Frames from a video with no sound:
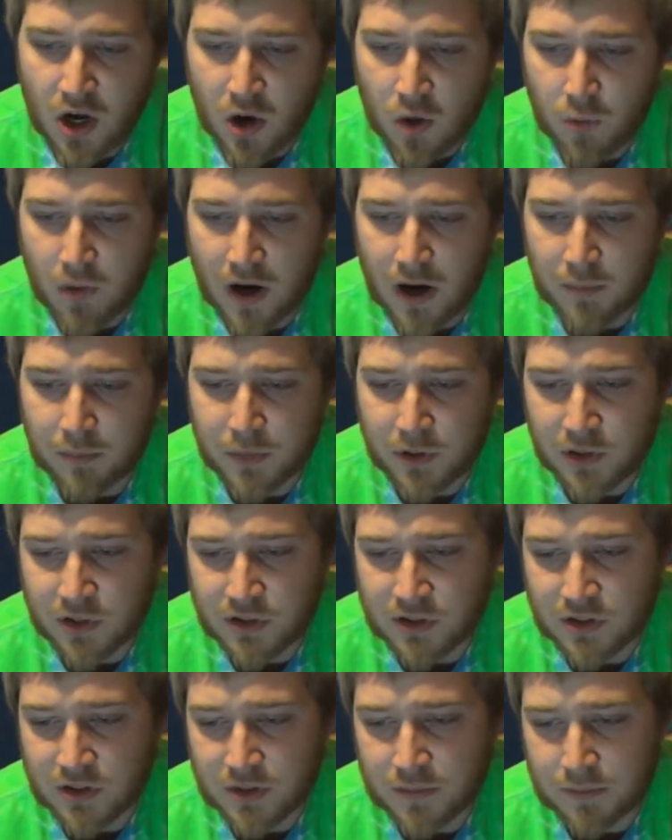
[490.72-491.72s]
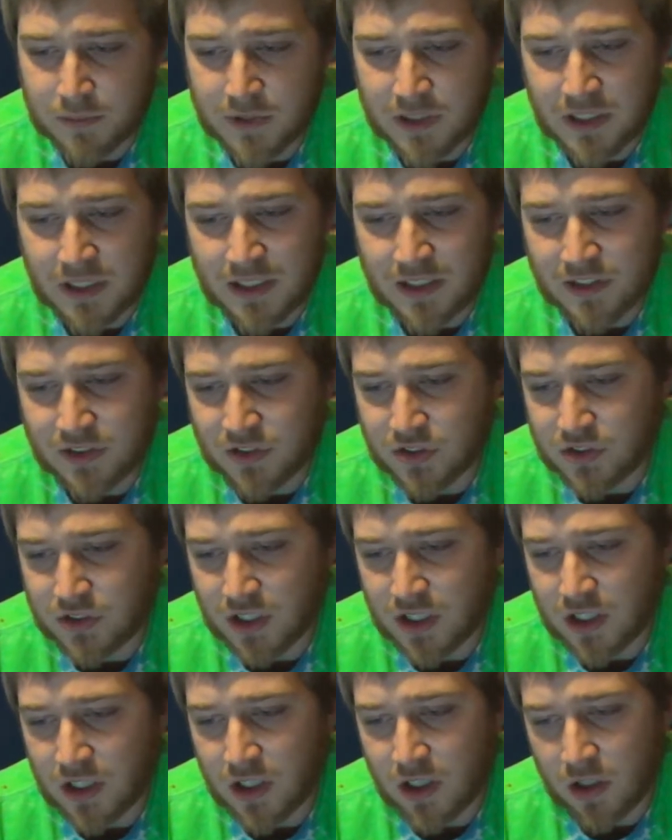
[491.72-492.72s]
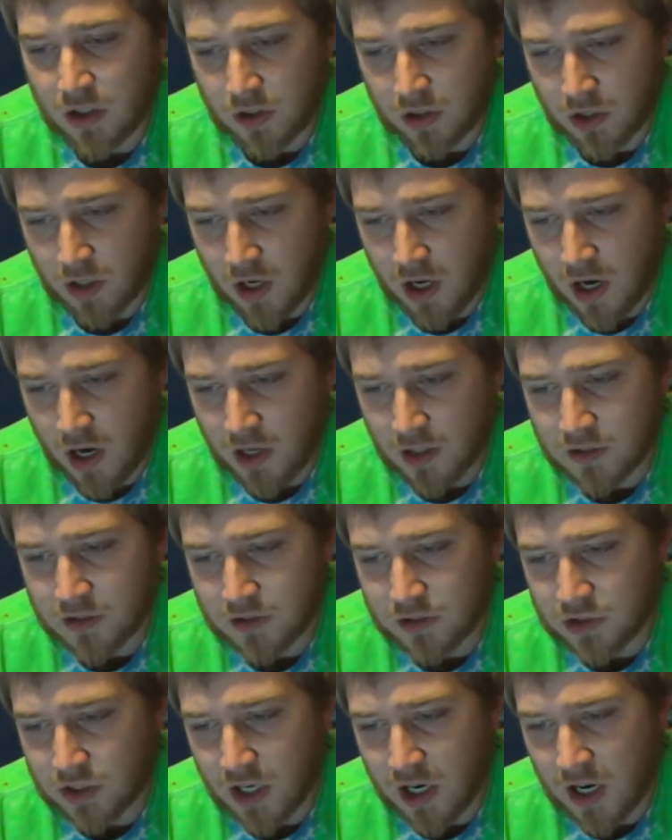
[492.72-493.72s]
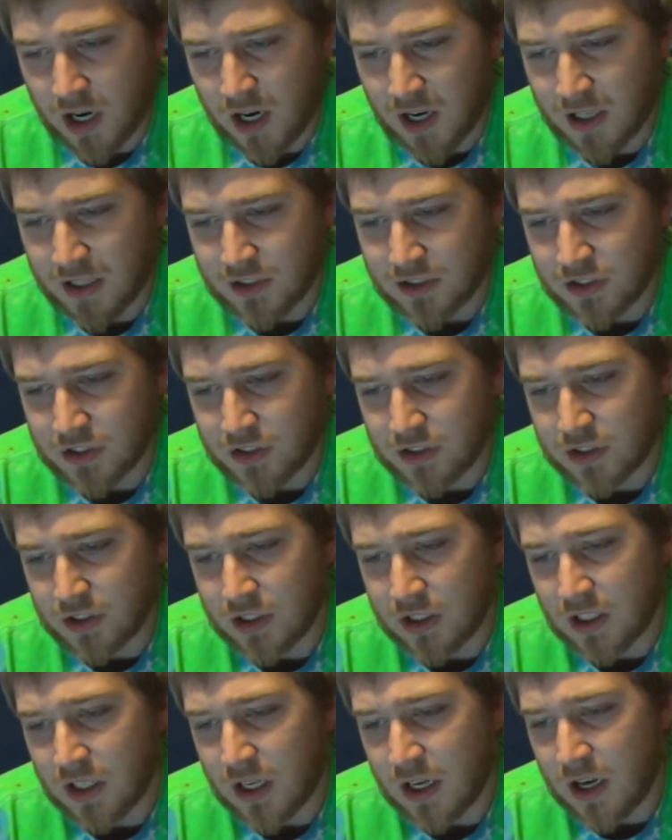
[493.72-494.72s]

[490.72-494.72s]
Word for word: While bosom is still untouched,